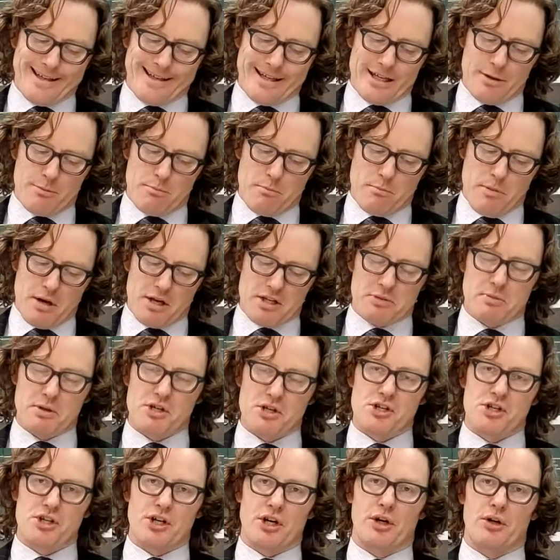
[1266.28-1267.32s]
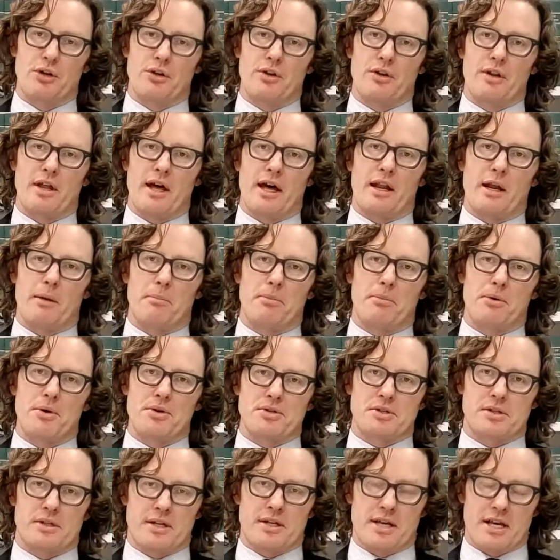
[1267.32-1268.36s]
must be shown that a
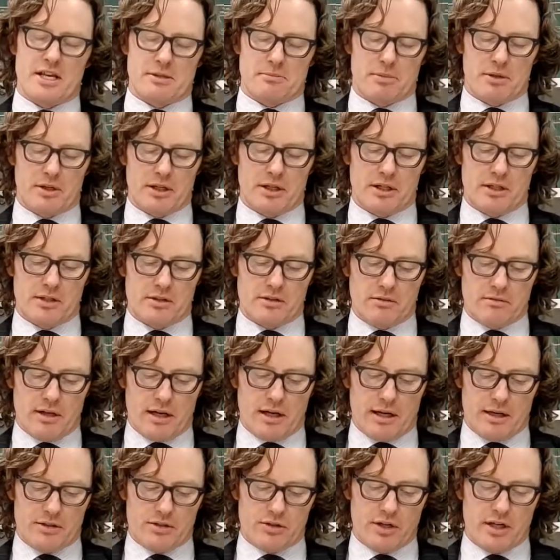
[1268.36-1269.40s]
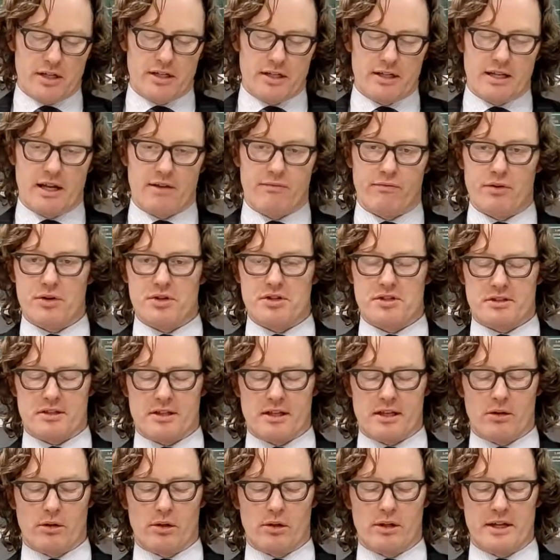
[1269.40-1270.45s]
person has been treated adversely
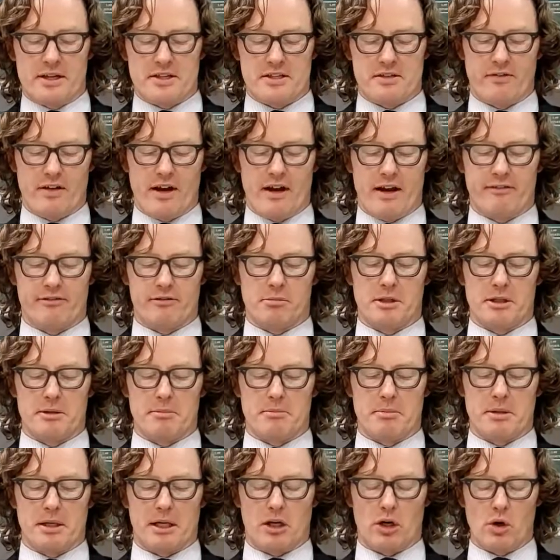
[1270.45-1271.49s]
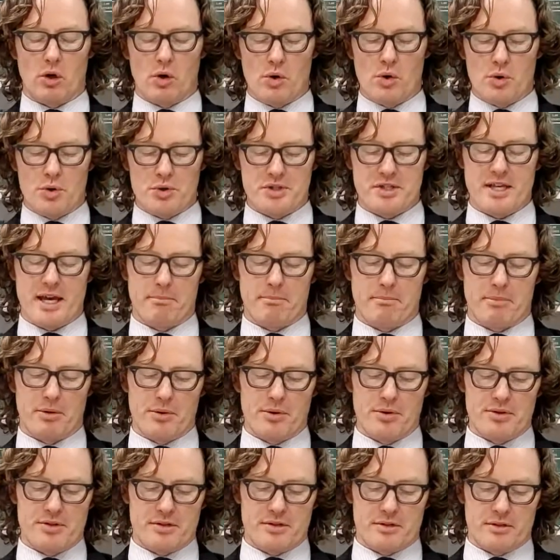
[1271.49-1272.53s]
or less favourably because that
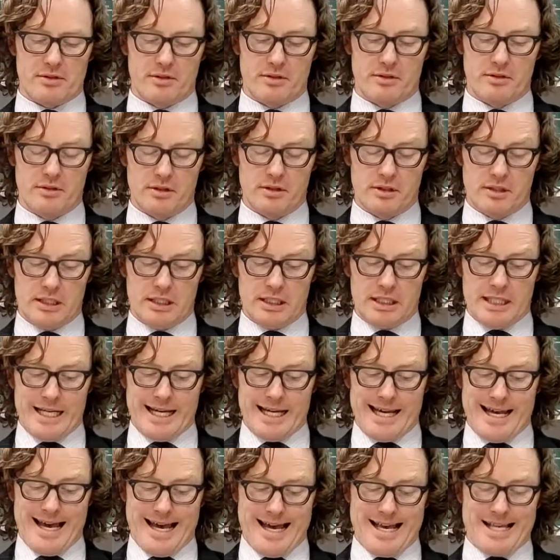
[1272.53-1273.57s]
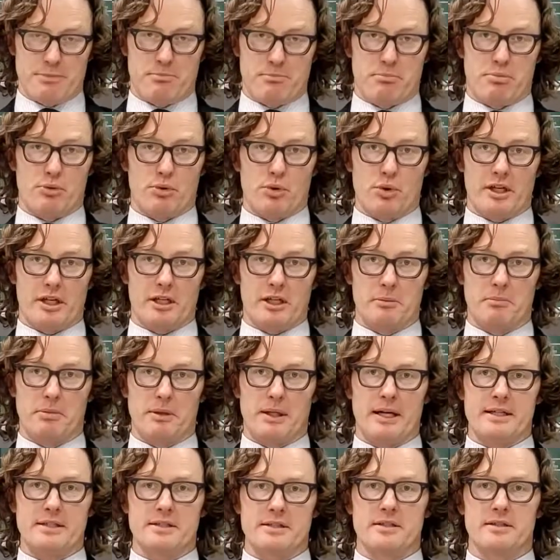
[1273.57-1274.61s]
person has brought a
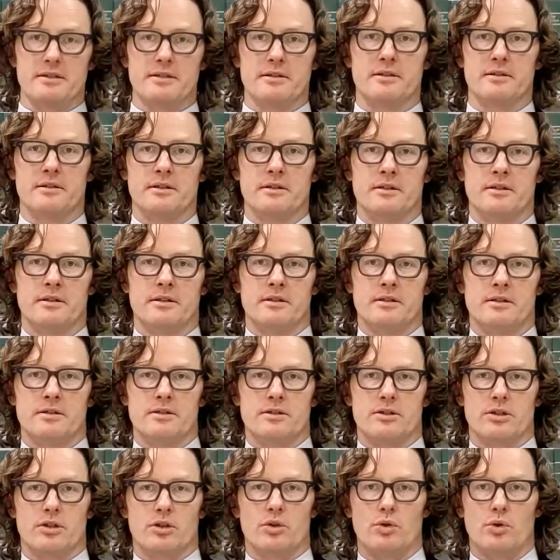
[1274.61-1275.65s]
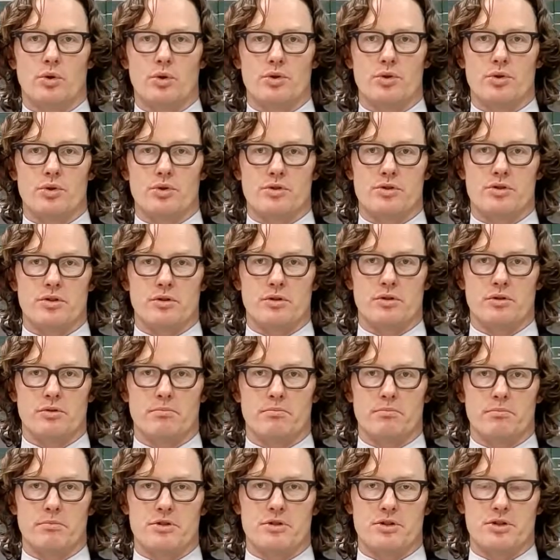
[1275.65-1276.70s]
complaint to court or to the
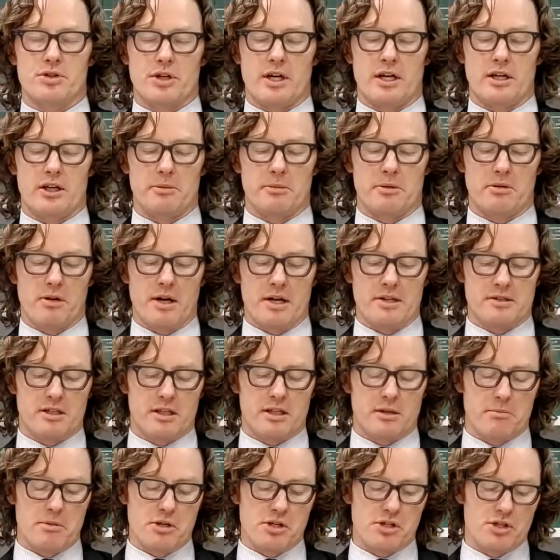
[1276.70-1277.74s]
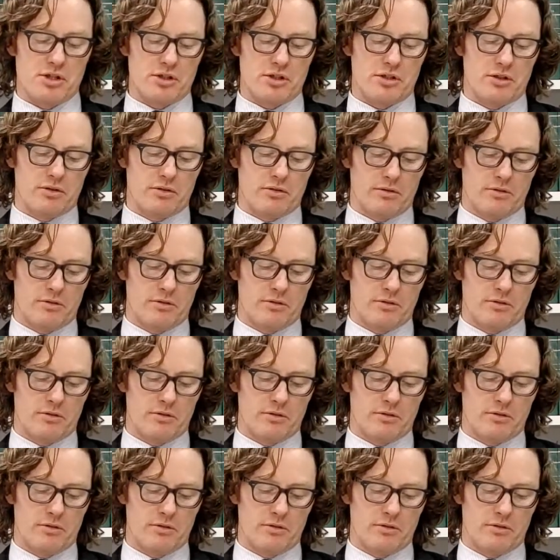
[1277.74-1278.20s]
Australian Human Rights Commission